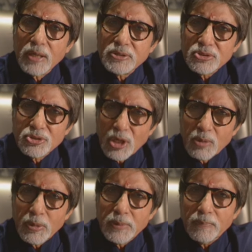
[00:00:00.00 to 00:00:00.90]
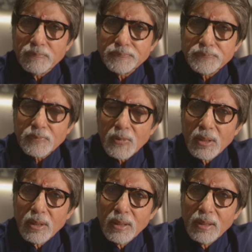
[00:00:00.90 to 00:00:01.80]
ladies and gentlemen,
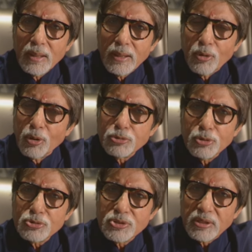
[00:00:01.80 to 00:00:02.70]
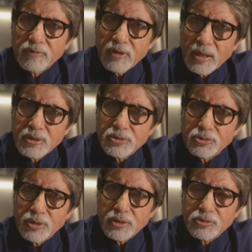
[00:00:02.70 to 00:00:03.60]
and all those that have gathered
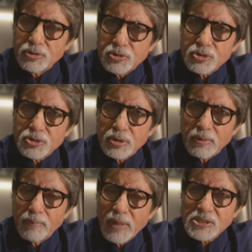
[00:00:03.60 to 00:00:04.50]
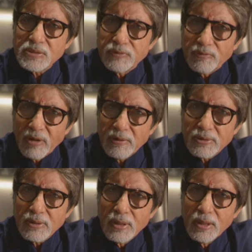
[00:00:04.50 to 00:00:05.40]
today to this uh, massive event
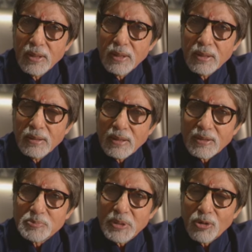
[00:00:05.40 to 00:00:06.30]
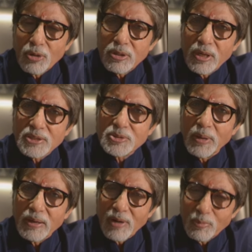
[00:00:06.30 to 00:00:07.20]
that has been organized
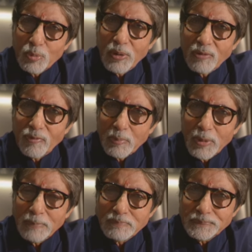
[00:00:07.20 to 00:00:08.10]
by Ram Gopal Varma.